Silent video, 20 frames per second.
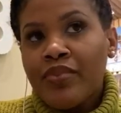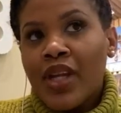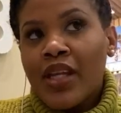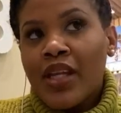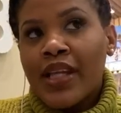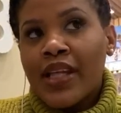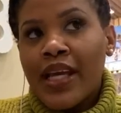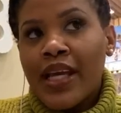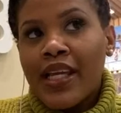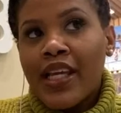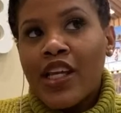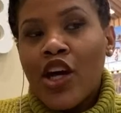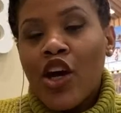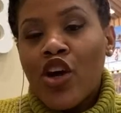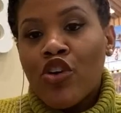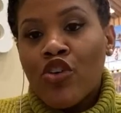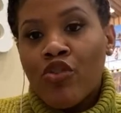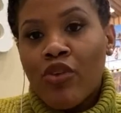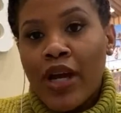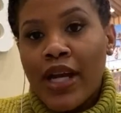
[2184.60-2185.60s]
They get a
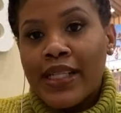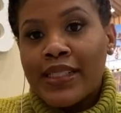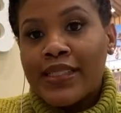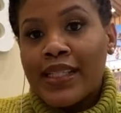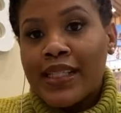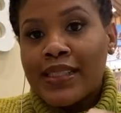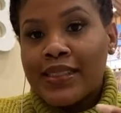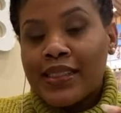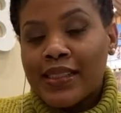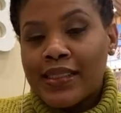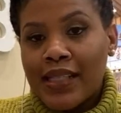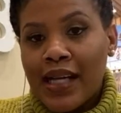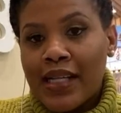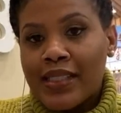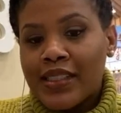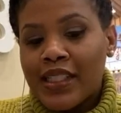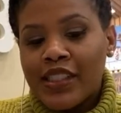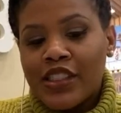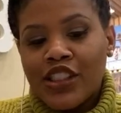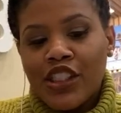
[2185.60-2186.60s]
grace that
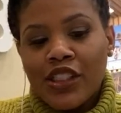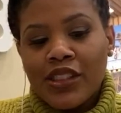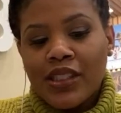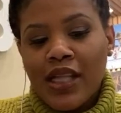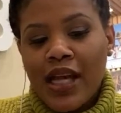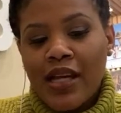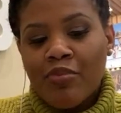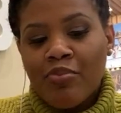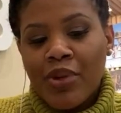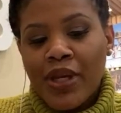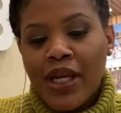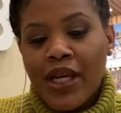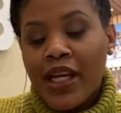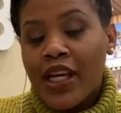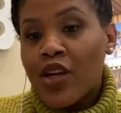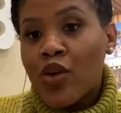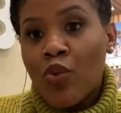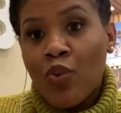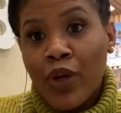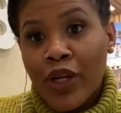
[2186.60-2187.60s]
society, it's just like being in
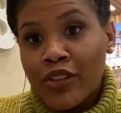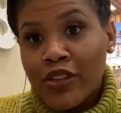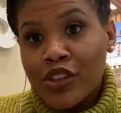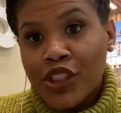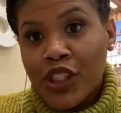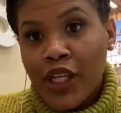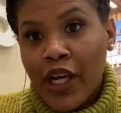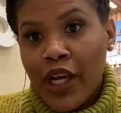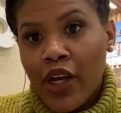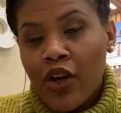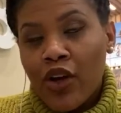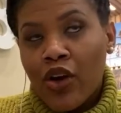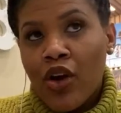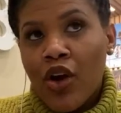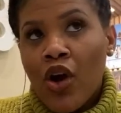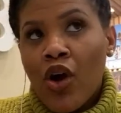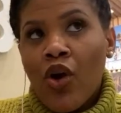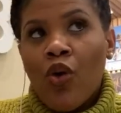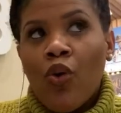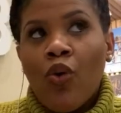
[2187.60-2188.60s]
a wheelchair,
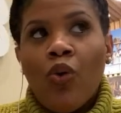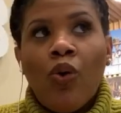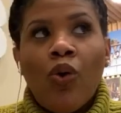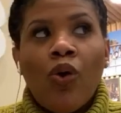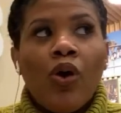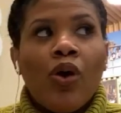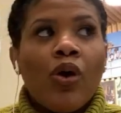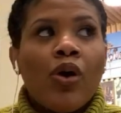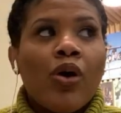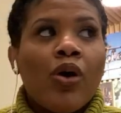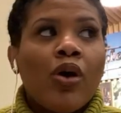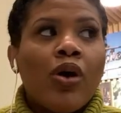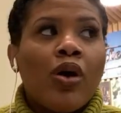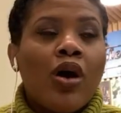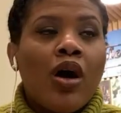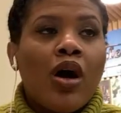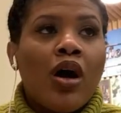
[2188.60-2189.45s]
or